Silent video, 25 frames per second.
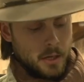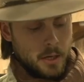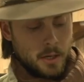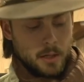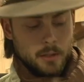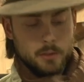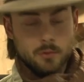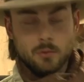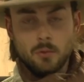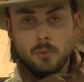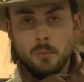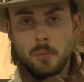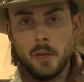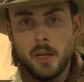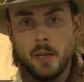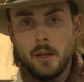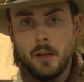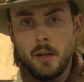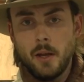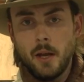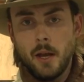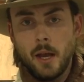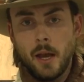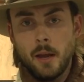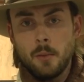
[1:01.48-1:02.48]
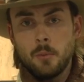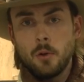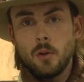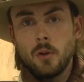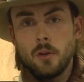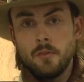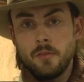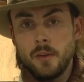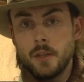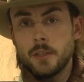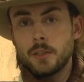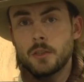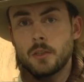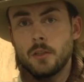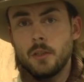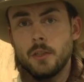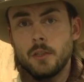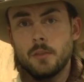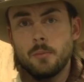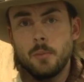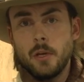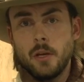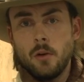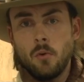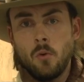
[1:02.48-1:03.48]
The guns will be able eventually
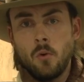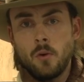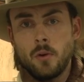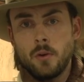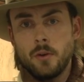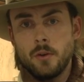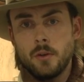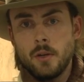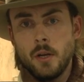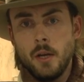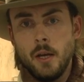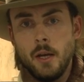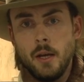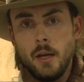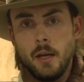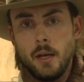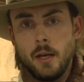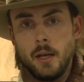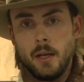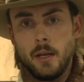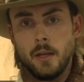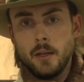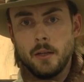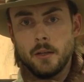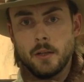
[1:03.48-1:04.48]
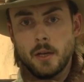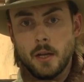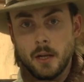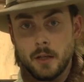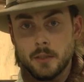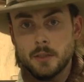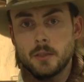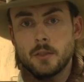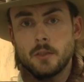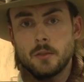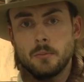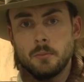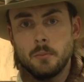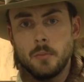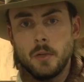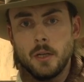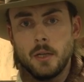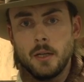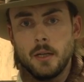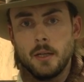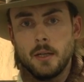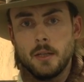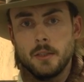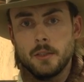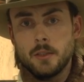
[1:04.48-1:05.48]
to be ordered in custom
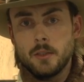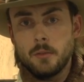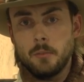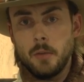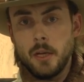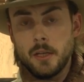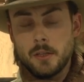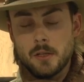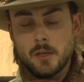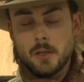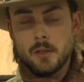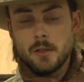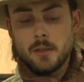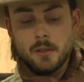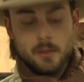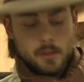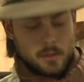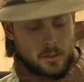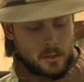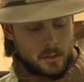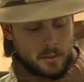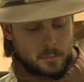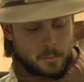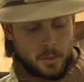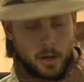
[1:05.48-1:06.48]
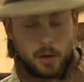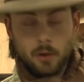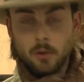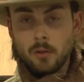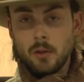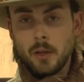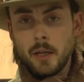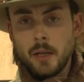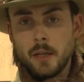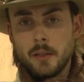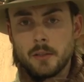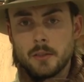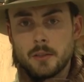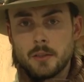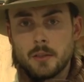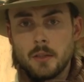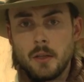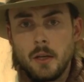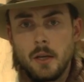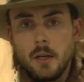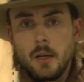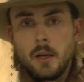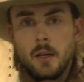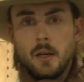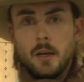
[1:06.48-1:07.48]
dimensions, barrel lengths,
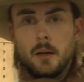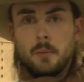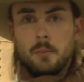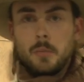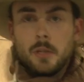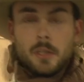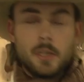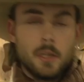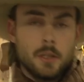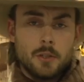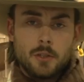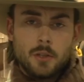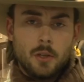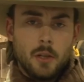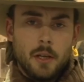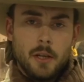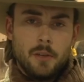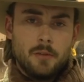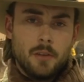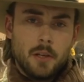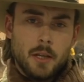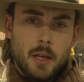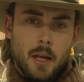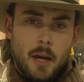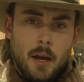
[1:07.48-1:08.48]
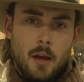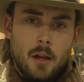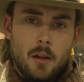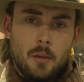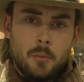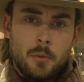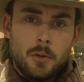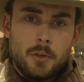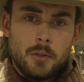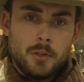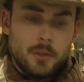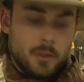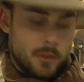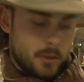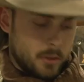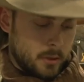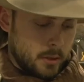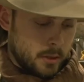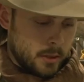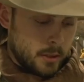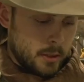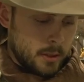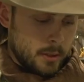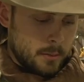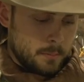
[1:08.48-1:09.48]
potentially even calibers,
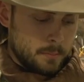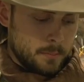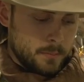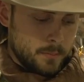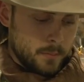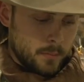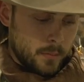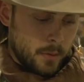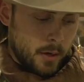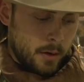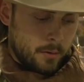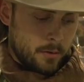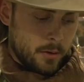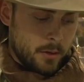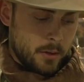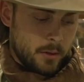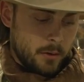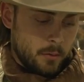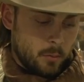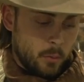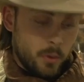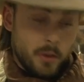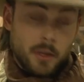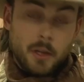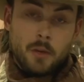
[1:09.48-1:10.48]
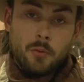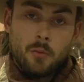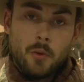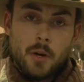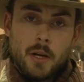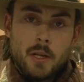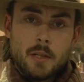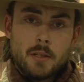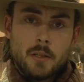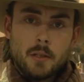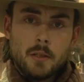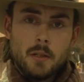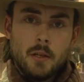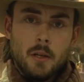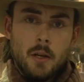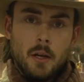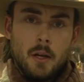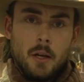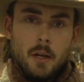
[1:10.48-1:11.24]
within reason.